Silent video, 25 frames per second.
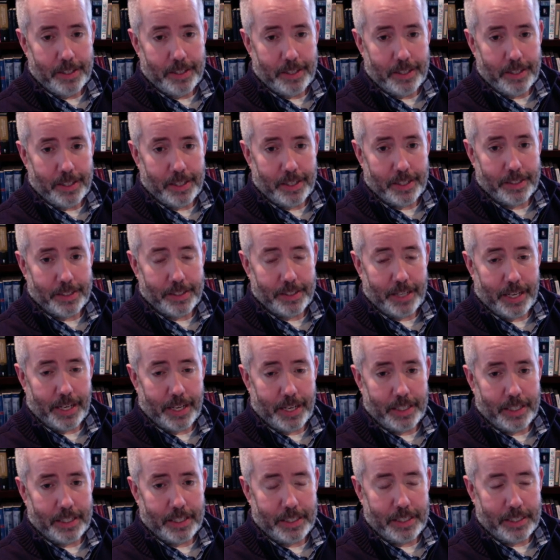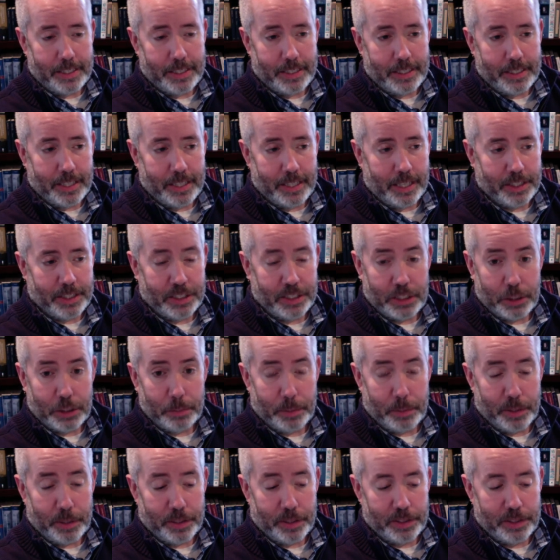uh, that he has
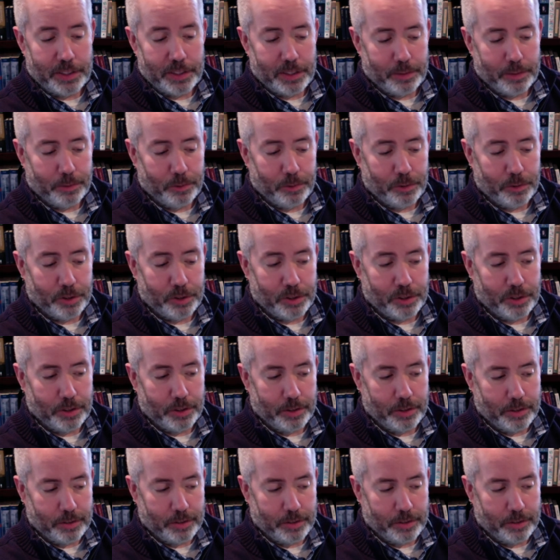experienced, and of course,